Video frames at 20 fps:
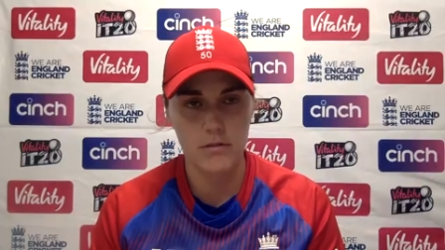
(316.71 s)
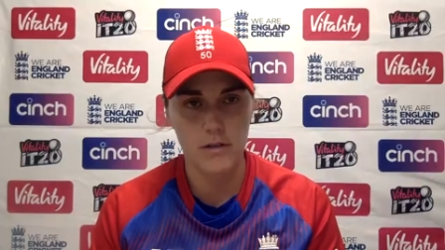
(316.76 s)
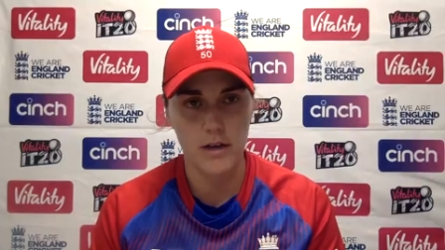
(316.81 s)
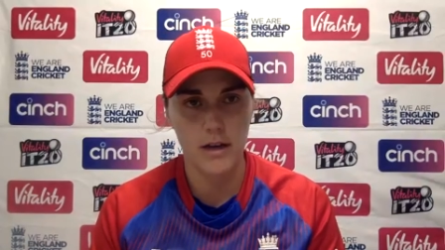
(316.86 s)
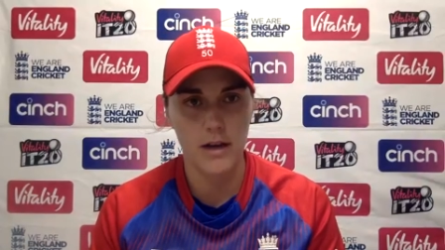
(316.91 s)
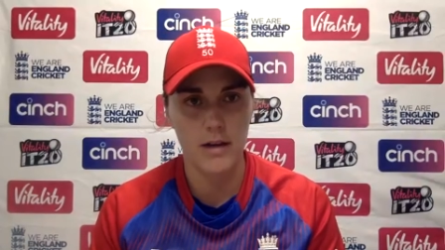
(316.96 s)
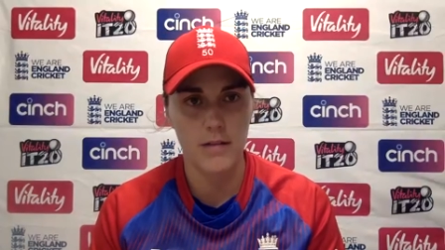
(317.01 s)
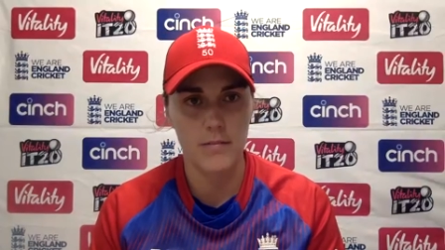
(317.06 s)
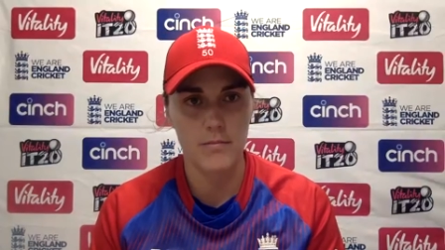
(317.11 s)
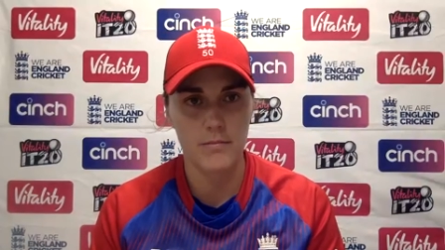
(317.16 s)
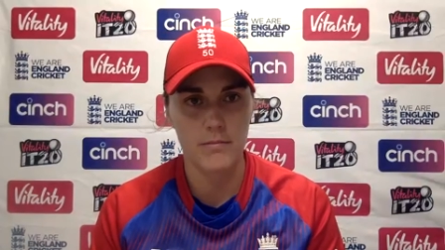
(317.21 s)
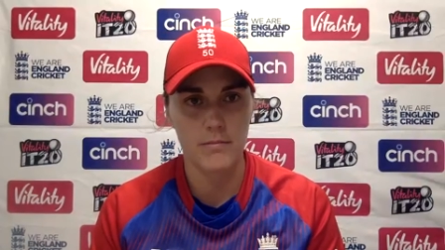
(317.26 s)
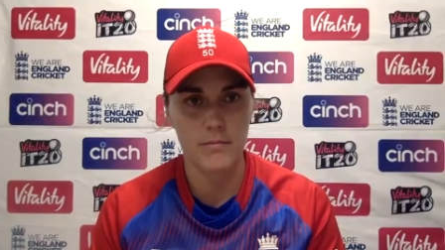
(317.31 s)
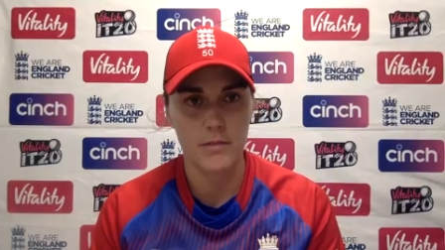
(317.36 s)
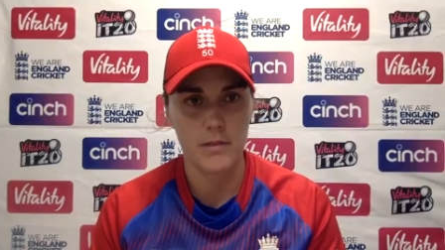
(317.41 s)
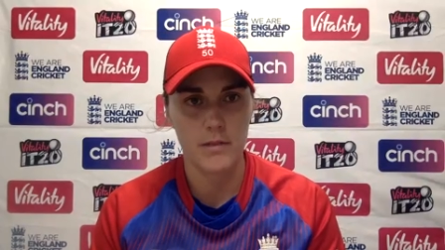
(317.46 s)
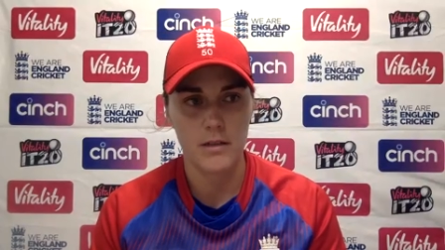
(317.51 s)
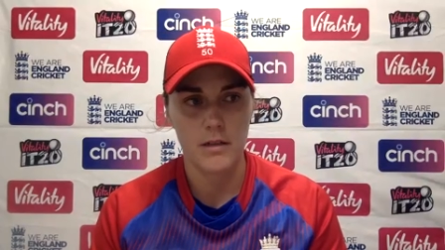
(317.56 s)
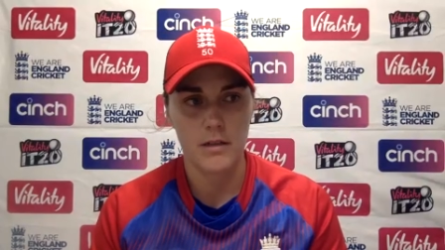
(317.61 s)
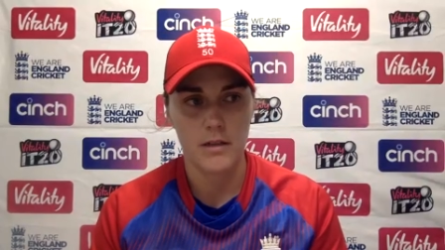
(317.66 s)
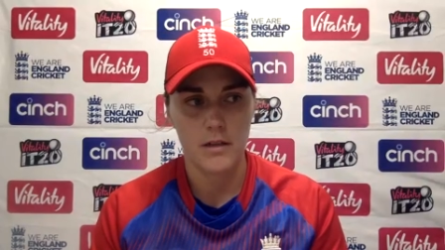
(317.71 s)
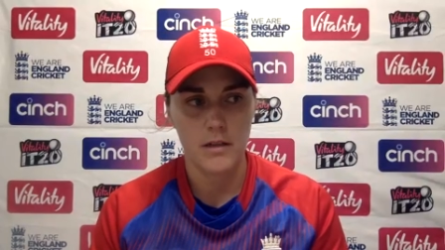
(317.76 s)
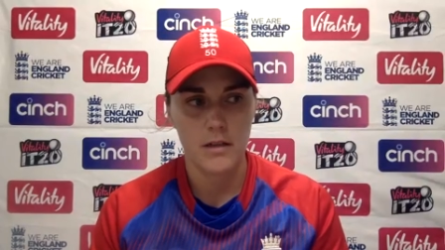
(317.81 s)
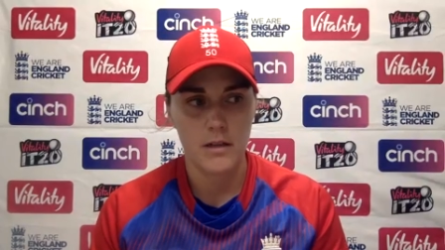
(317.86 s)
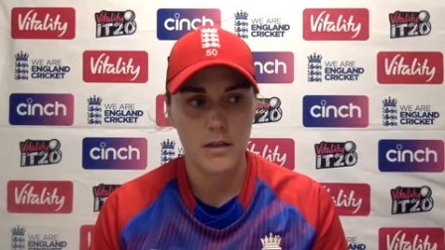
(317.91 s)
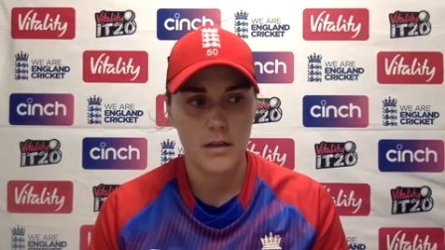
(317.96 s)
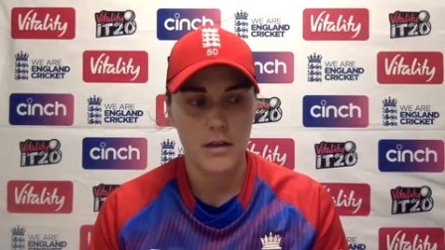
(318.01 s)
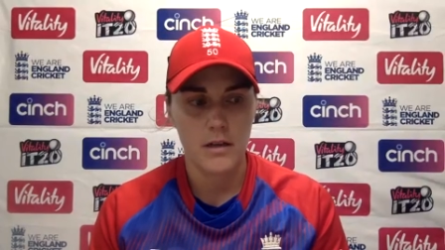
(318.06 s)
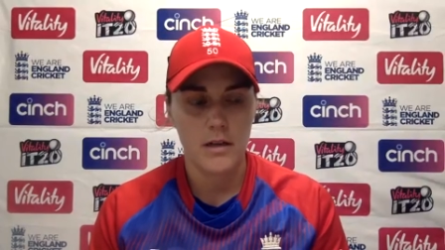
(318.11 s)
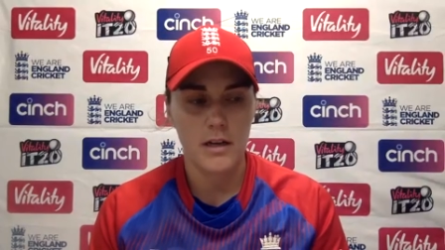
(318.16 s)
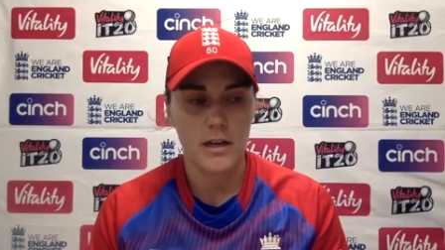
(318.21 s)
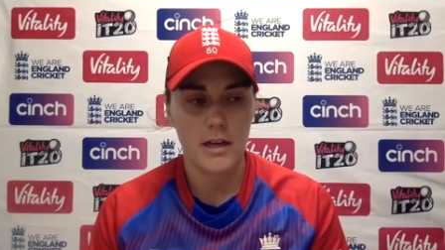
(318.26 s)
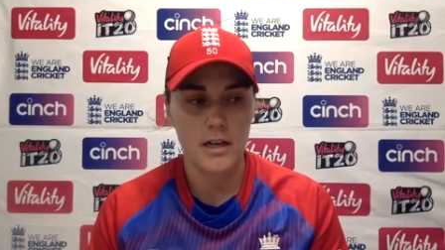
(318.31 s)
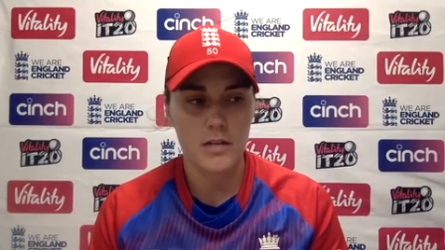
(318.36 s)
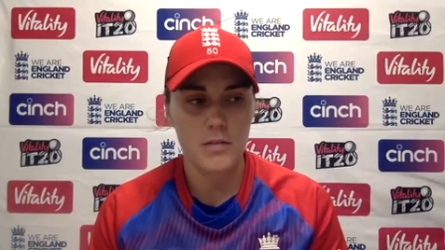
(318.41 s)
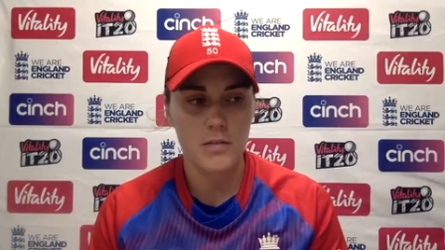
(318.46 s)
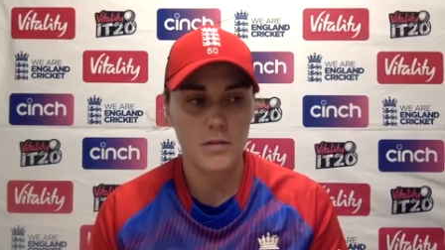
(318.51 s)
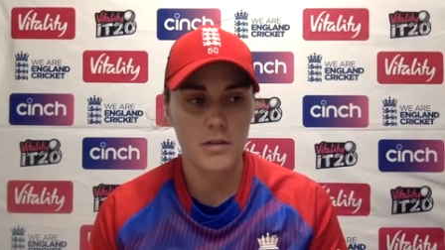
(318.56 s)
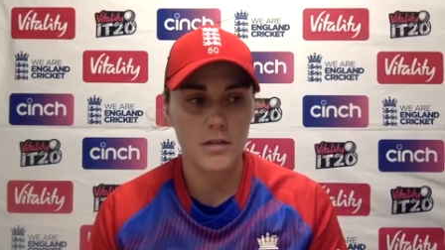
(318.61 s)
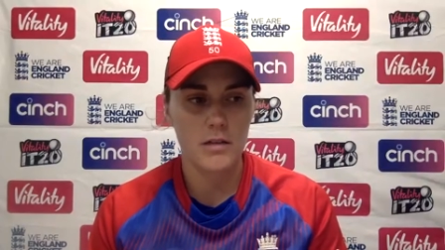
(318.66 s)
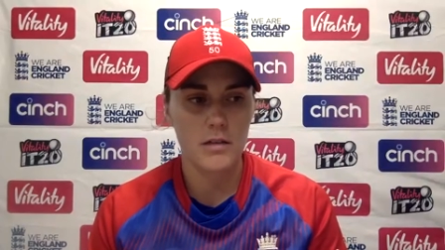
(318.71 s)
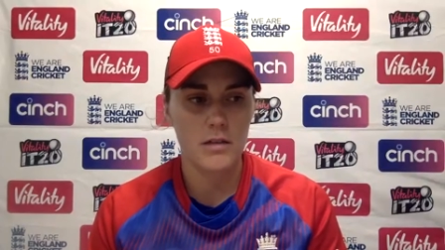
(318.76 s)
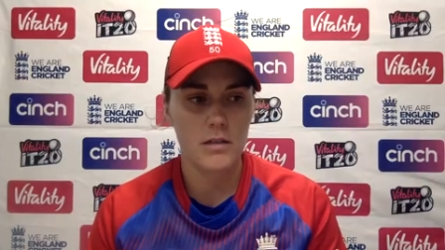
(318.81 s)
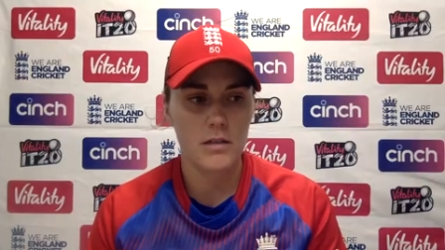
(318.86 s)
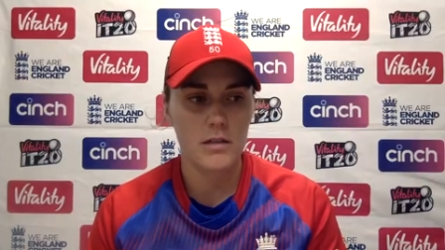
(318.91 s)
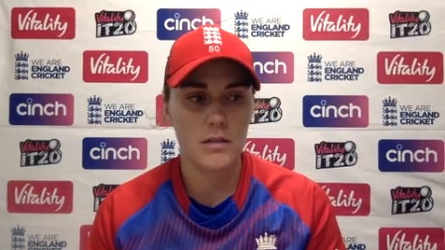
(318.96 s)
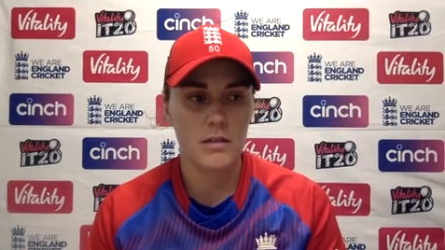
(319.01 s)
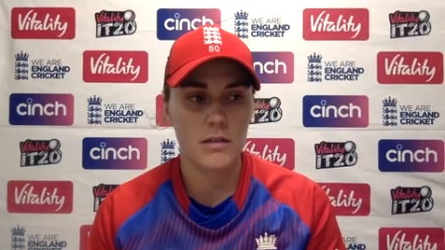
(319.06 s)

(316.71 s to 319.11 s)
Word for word: I guess when